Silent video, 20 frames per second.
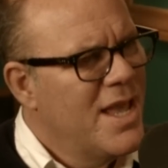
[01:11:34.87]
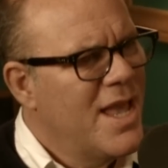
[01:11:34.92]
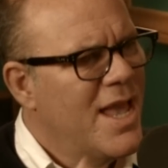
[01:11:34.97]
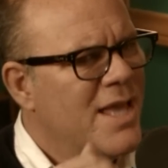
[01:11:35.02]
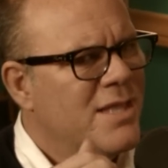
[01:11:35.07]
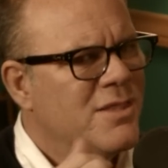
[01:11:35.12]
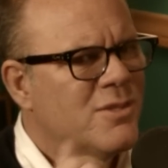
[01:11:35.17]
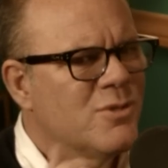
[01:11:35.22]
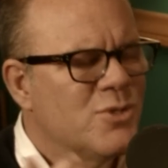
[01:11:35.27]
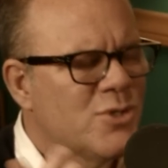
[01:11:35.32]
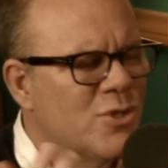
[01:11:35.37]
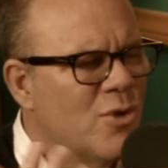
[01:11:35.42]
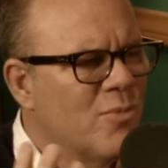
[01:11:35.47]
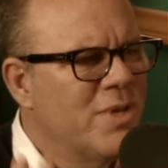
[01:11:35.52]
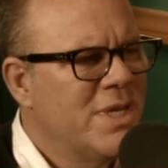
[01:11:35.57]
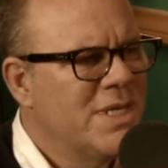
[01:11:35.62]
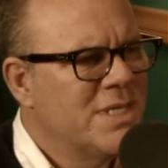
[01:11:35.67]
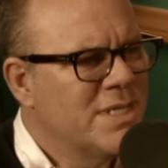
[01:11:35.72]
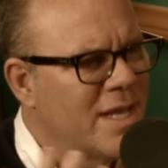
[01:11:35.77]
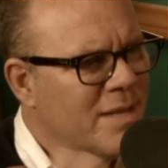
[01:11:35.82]
And there's so
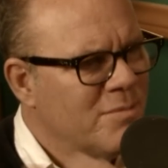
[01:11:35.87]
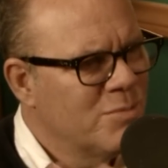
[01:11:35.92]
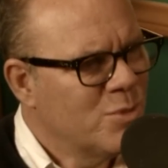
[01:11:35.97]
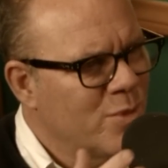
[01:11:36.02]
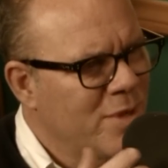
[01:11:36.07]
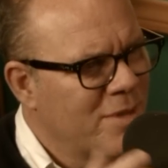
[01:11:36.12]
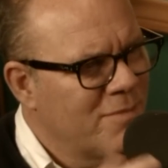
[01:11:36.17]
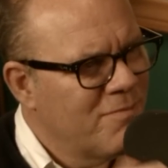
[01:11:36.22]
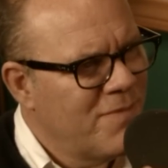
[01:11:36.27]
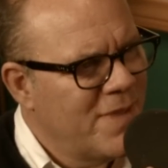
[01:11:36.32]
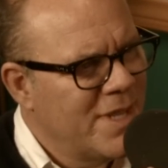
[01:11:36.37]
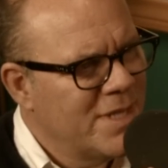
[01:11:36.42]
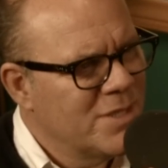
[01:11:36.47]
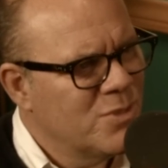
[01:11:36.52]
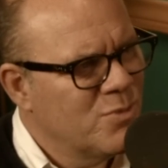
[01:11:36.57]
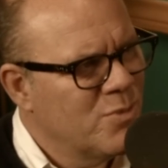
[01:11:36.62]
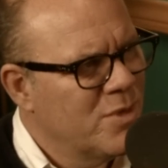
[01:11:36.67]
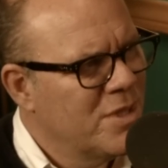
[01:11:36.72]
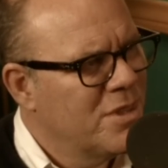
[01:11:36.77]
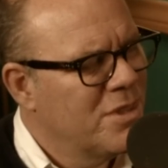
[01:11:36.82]
many times when I'm
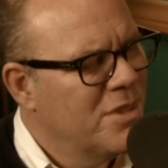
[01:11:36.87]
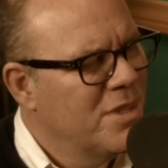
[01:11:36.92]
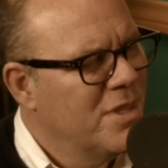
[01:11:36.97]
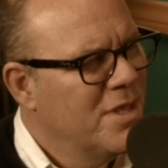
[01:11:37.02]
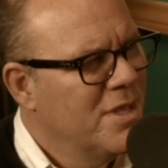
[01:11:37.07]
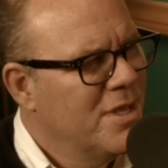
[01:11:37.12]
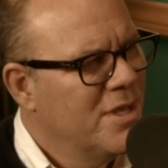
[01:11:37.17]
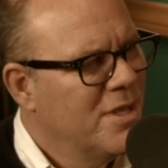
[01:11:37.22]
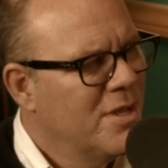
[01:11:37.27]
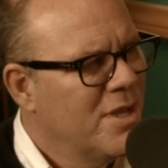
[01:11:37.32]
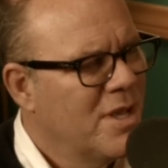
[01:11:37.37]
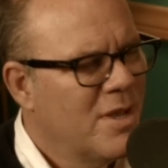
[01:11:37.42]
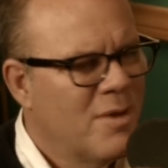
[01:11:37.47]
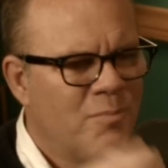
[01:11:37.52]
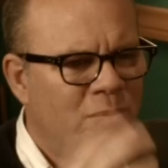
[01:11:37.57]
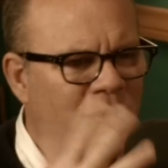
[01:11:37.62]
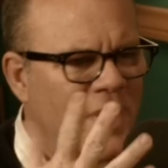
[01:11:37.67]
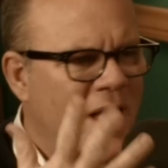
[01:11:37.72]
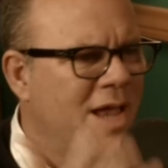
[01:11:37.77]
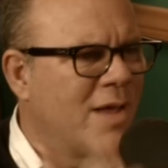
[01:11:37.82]
faced with a
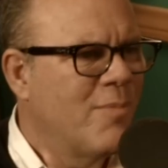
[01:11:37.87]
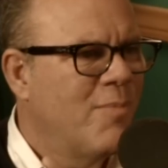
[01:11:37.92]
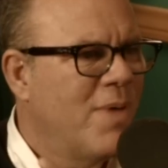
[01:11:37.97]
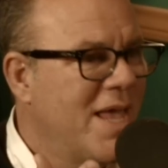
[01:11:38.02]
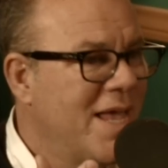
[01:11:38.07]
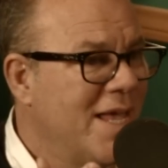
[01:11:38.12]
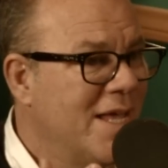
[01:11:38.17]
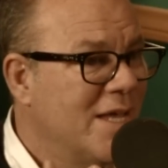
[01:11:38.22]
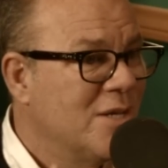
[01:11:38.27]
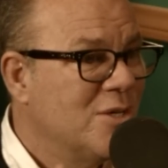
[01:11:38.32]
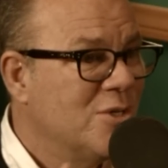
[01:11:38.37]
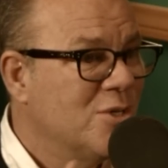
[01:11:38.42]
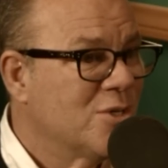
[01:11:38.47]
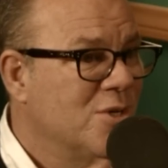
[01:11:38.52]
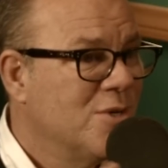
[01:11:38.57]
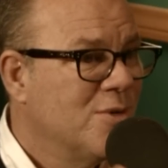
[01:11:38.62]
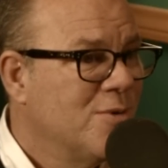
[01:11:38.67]
blank page,